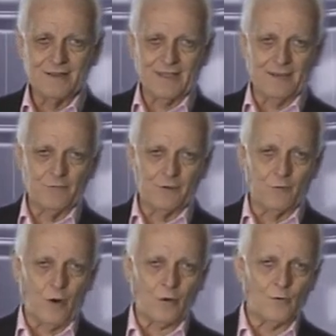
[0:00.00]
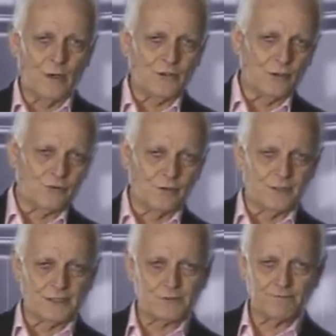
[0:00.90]
that would walk with you through
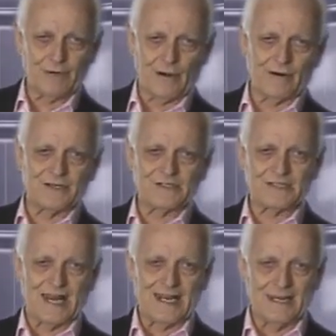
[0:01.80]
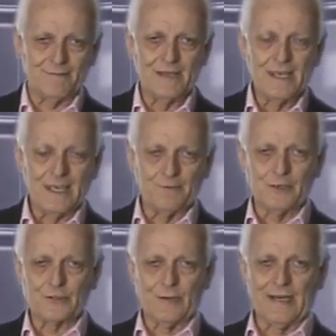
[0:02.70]
this perilous time in
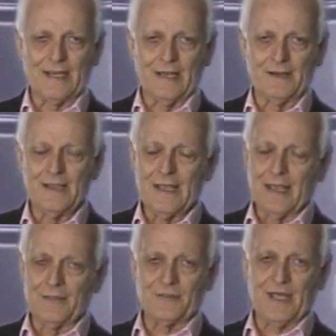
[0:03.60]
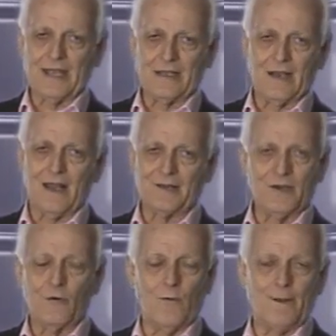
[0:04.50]
which we're in. And thank God
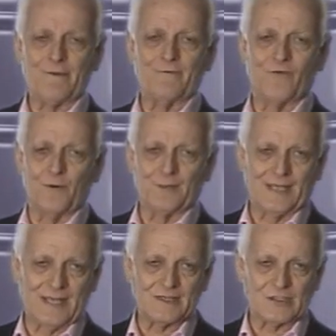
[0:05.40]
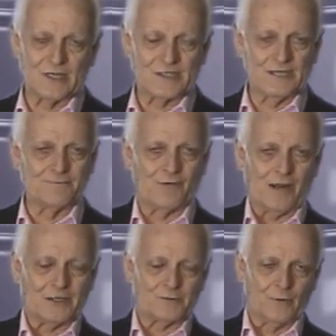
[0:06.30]
no weapon formed against us can
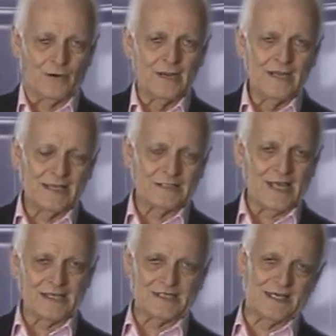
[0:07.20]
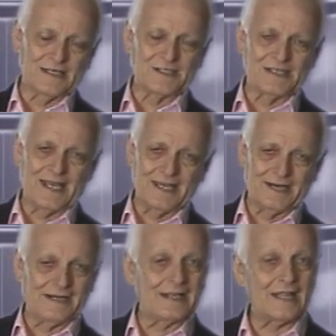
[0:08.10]
prosper, as Isaiah said
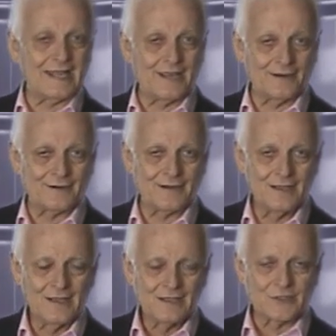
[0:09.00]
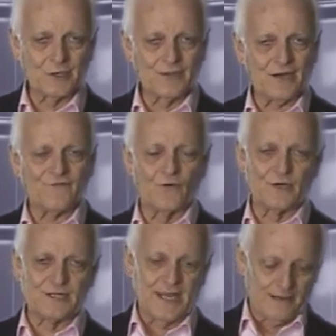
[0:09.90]
and declared. So therefore
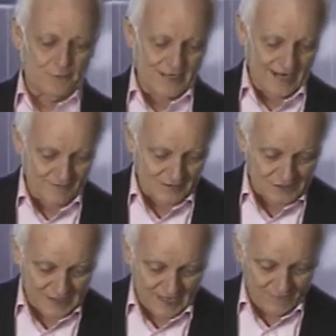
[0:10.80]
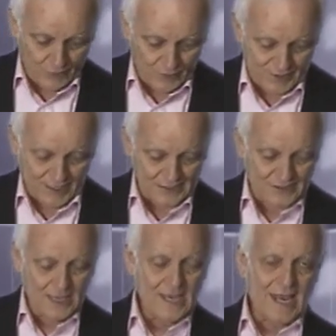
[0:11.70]
today we have the Savior with
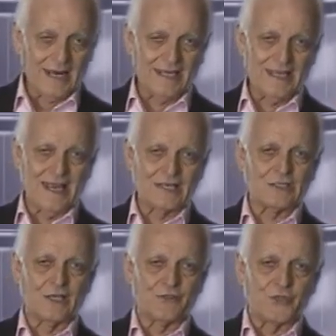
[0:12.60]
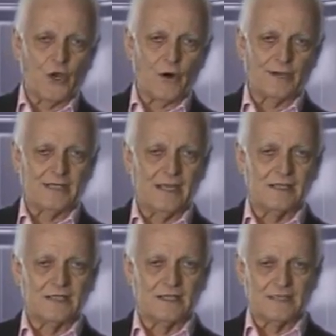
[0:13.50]
us and He has the authority
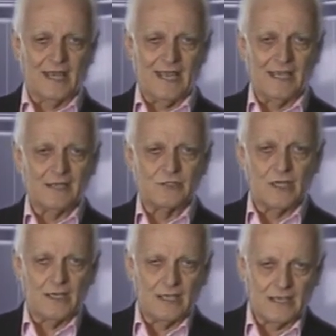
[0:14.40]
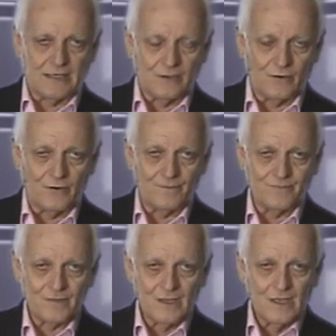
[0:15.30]
today to heal.
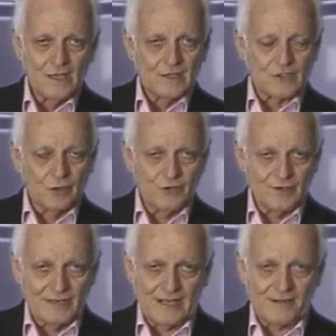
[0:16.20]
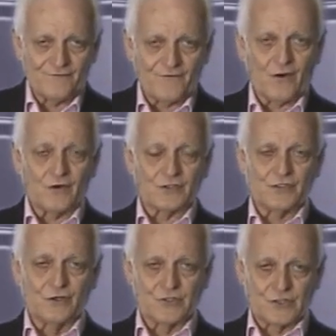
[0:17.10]
So you need first
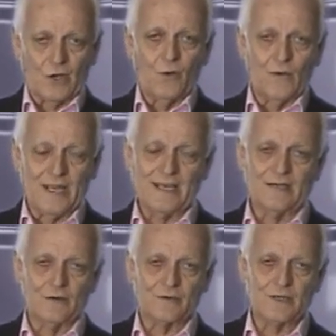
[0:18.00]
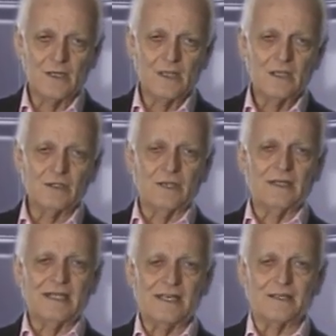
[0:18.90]
your soul healed. You
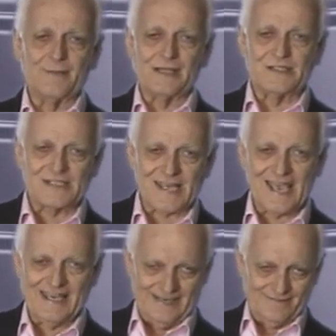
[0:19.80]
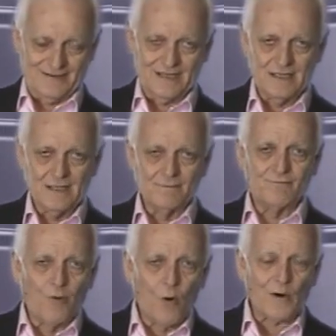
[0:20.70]
need to be saved,
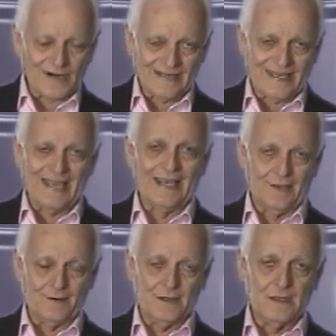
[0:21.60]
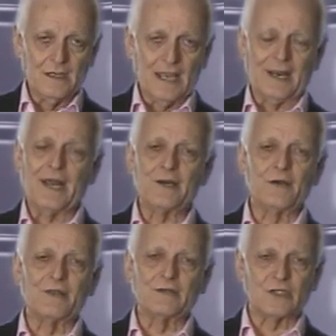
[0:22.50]
born again. And I
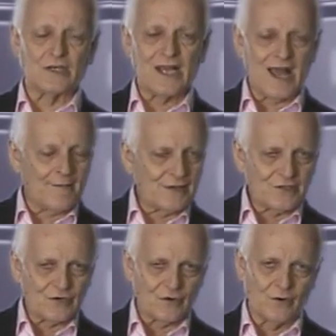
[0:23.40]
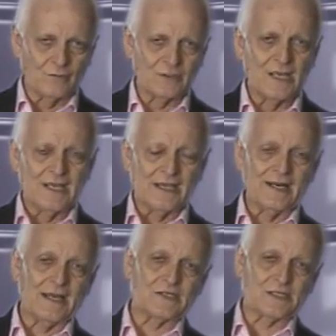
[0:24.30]
know those are common terms in
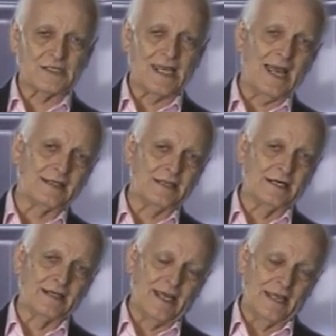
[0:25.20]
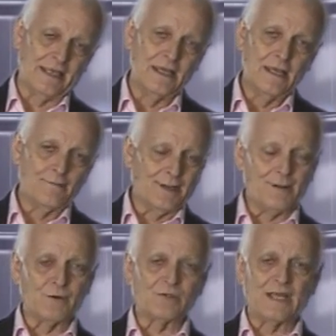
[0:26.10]
our society today, but
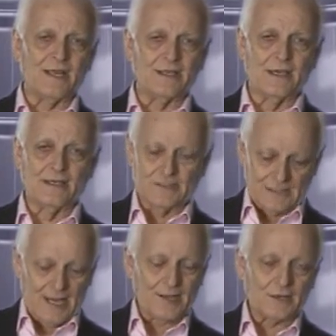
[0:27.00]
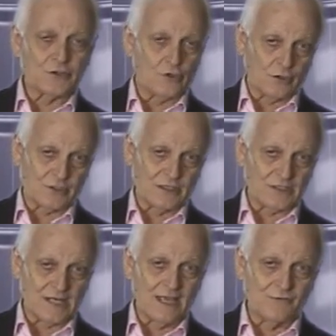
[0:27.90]
I'm going to tell you, it's not a church that
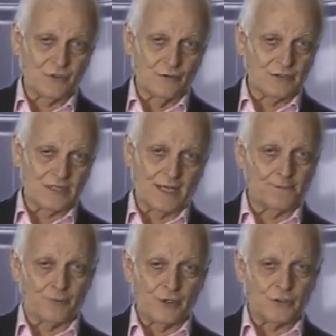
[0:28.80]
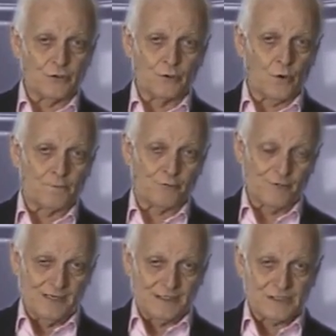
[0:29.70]
saves you. It's not a preacher nor a
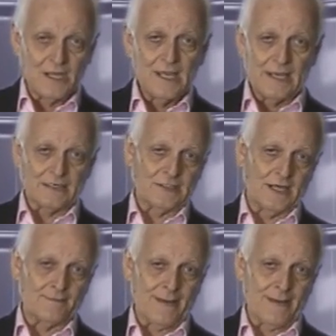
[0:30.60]
priest. It's not a